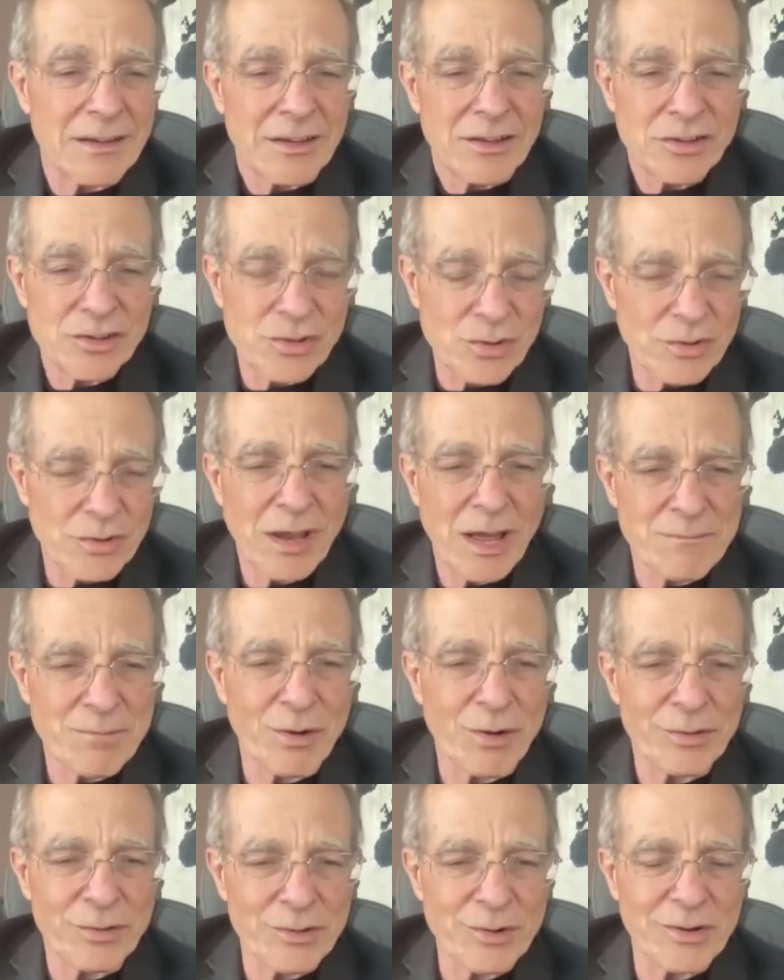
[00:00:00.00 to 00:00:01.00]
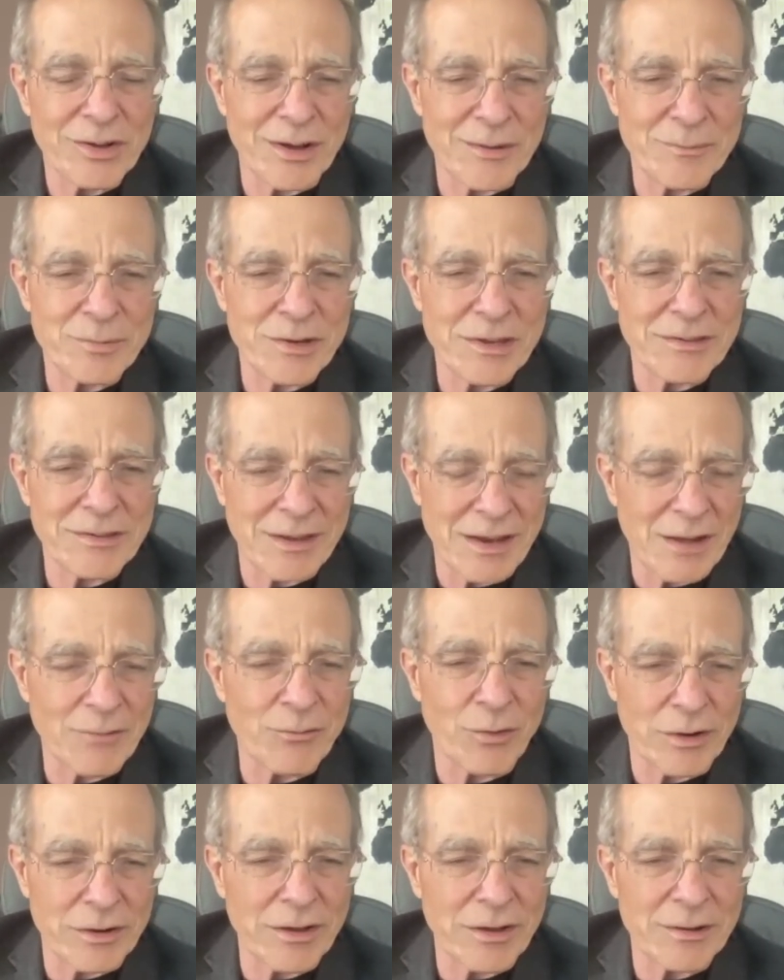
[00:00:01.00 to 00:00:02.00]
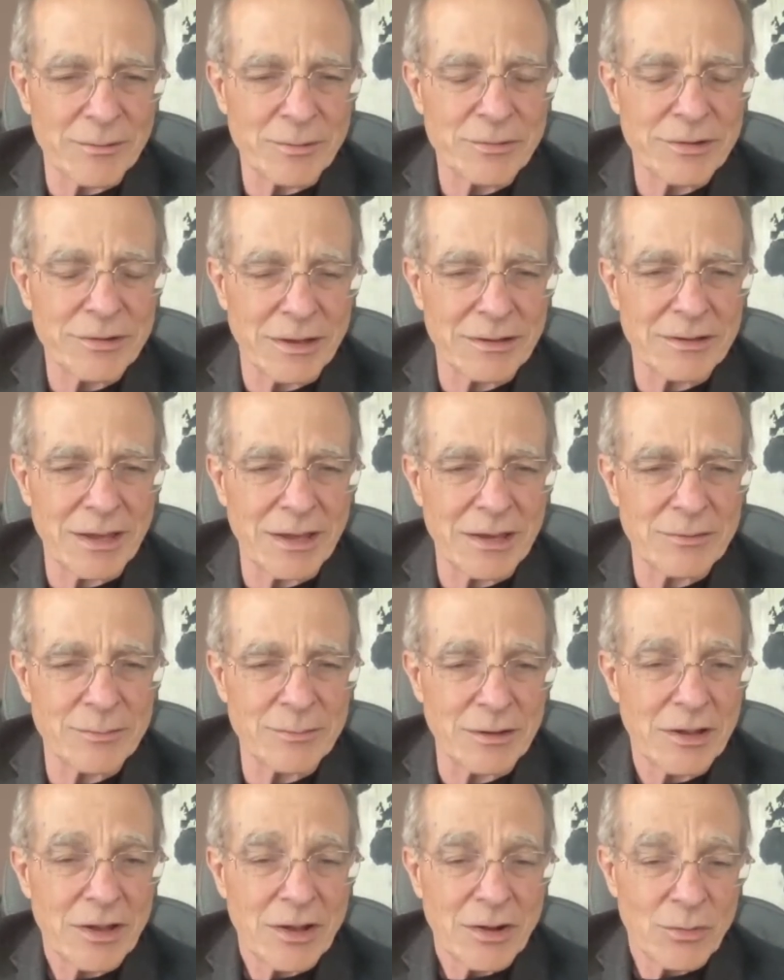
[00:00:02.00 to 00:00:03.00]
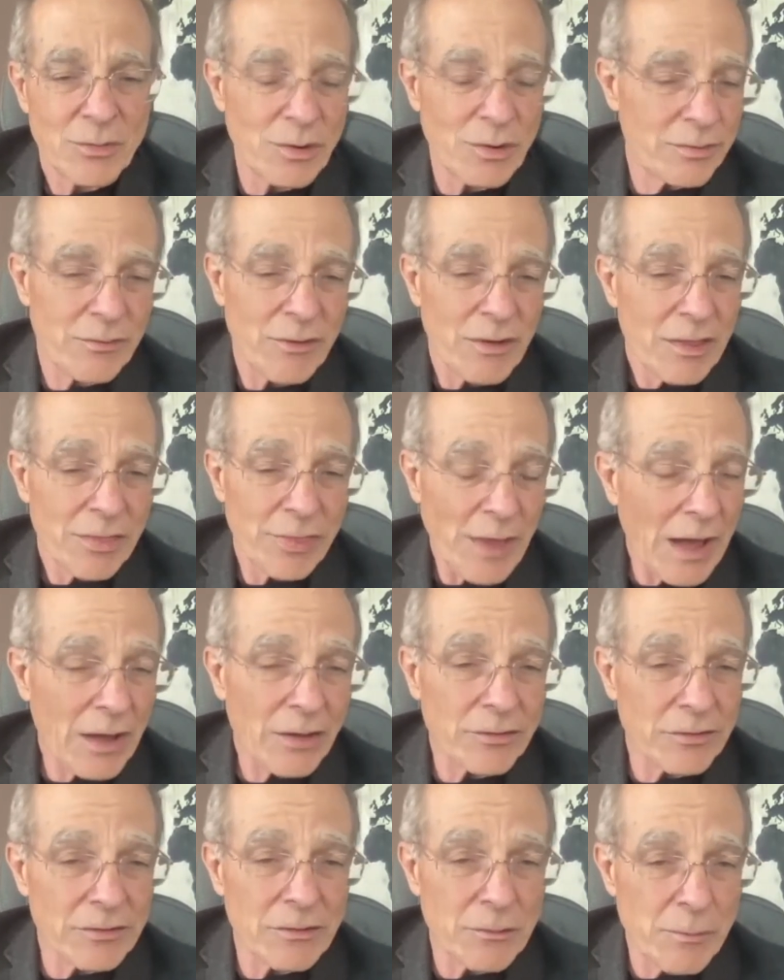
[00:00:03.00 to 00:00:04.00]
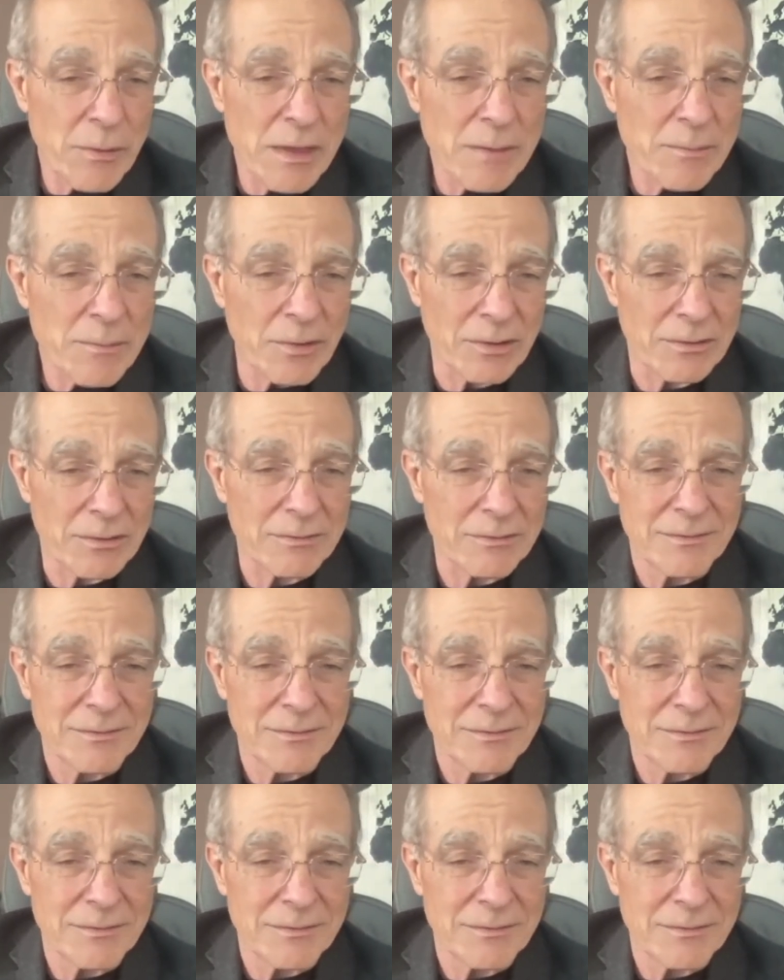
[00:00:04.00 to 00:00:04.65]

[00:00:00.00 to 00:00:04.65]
You and I both know companies that have 100% engagement with thousands of people.